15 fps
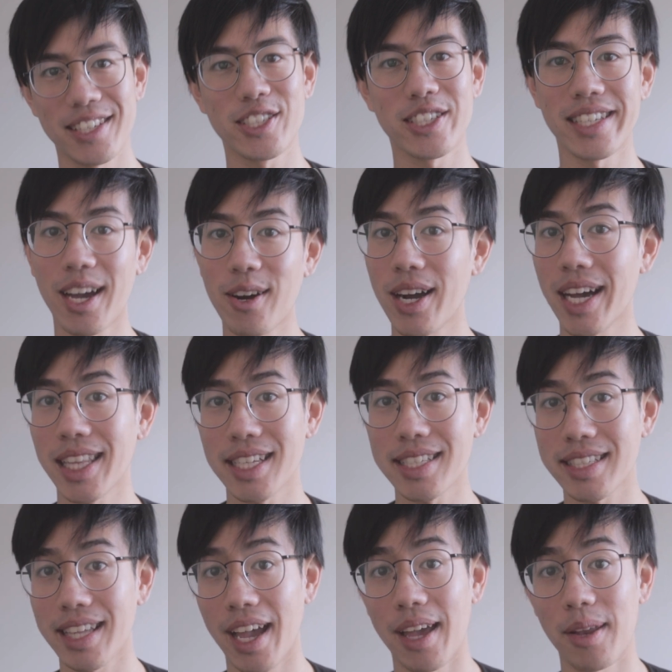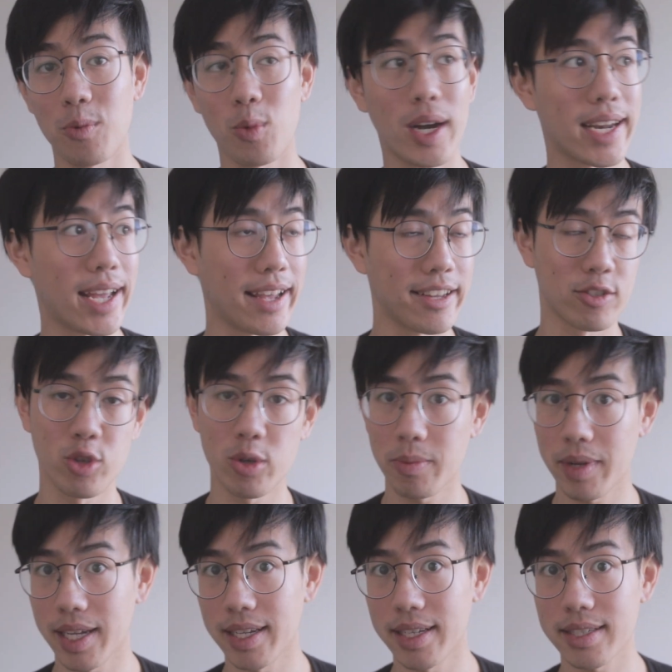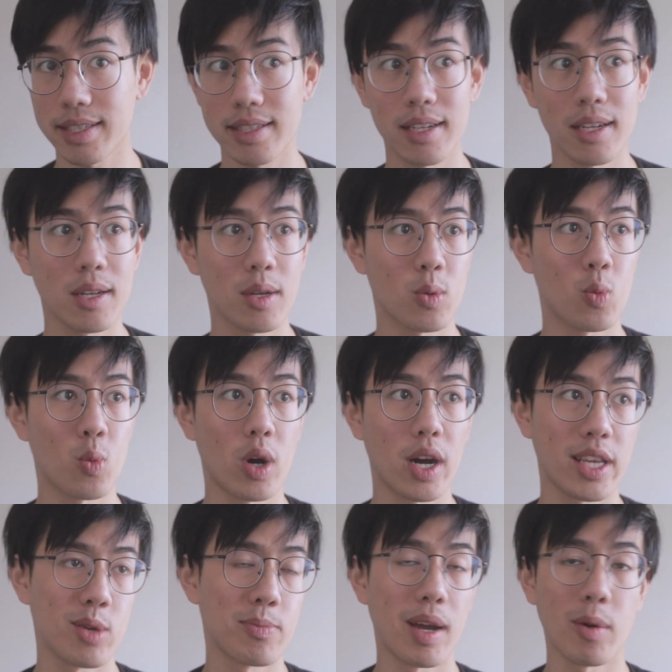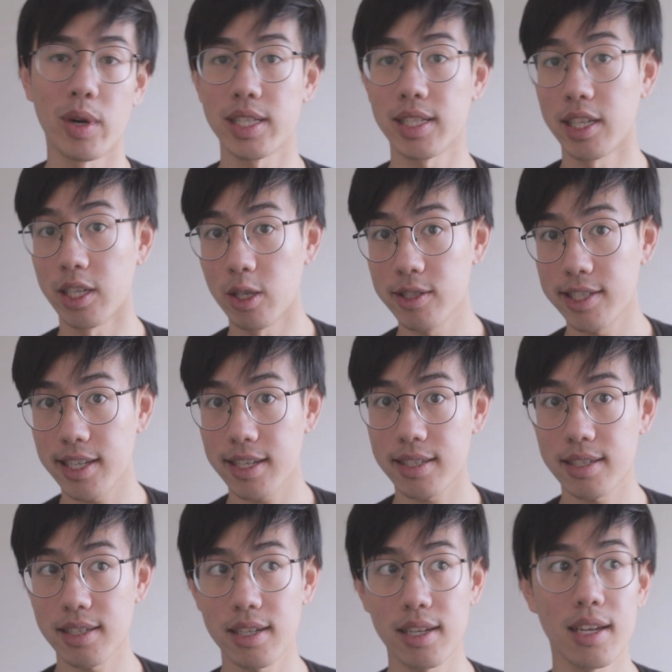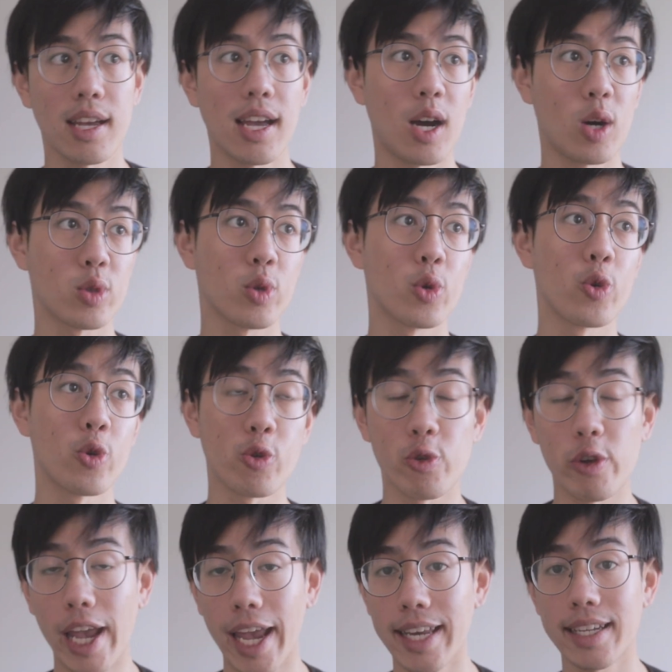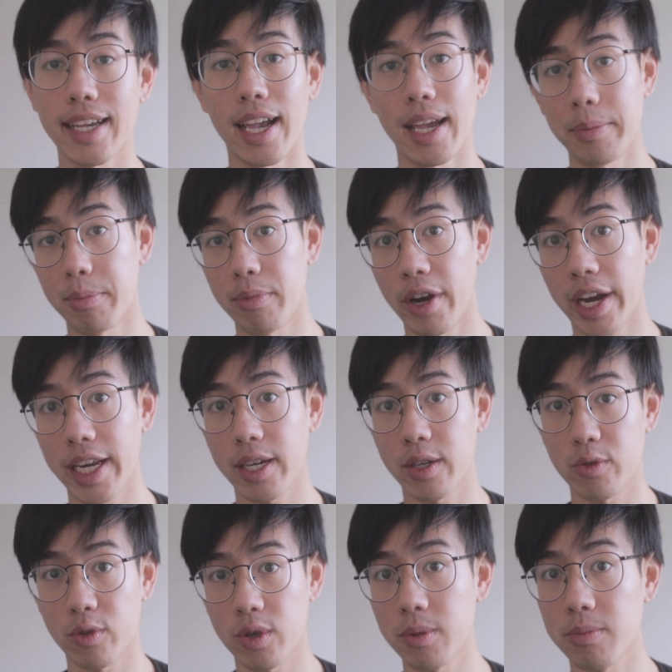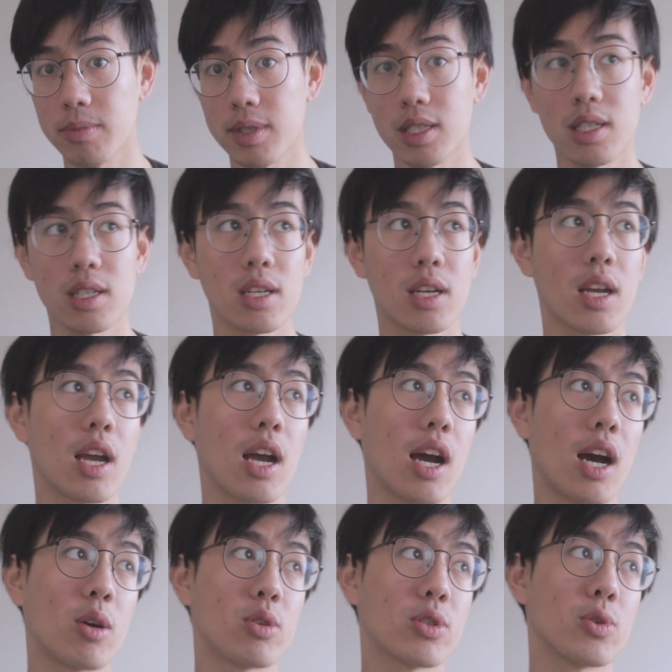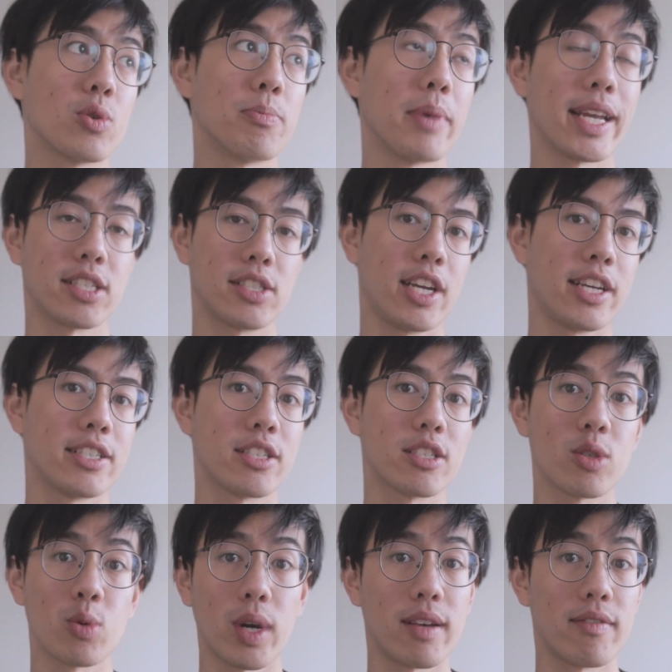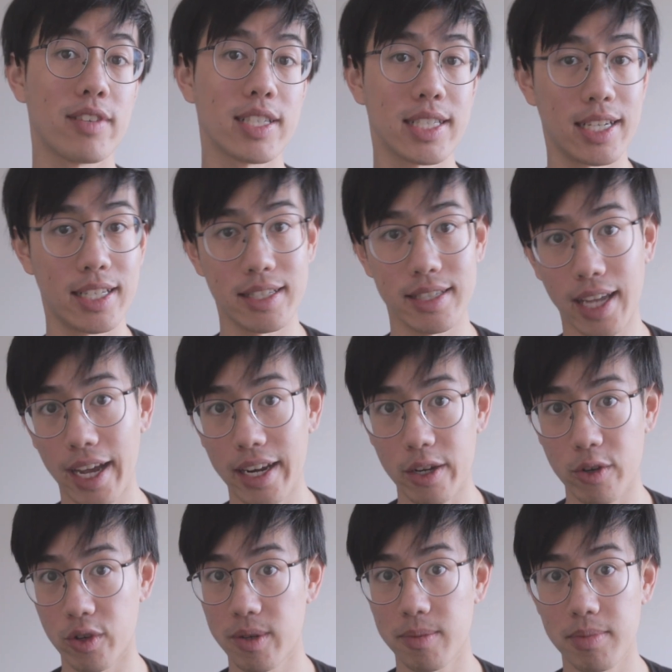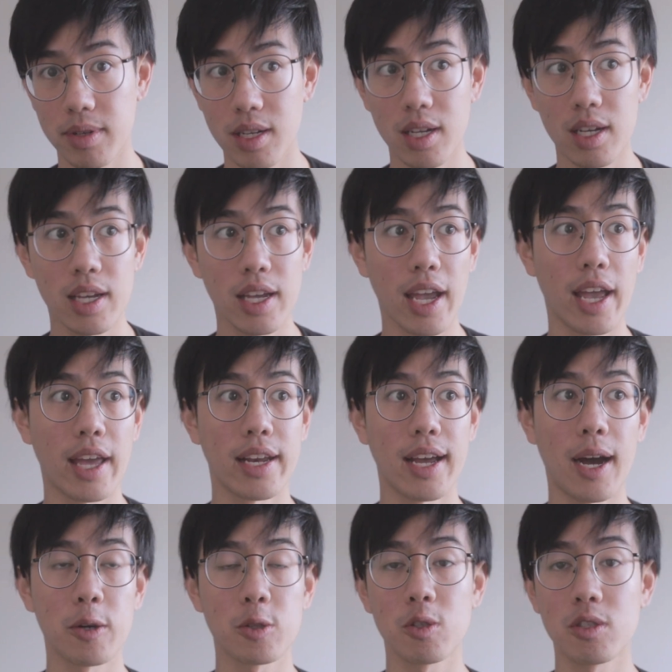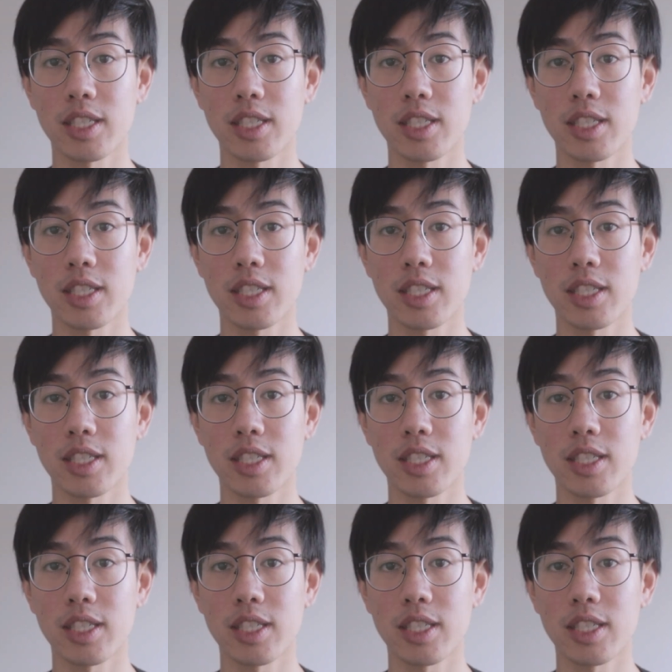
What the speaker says: You should now understand what a group is, why you might want to use it, how to create and break groups, how to make changes to whatever's inside a group, and how to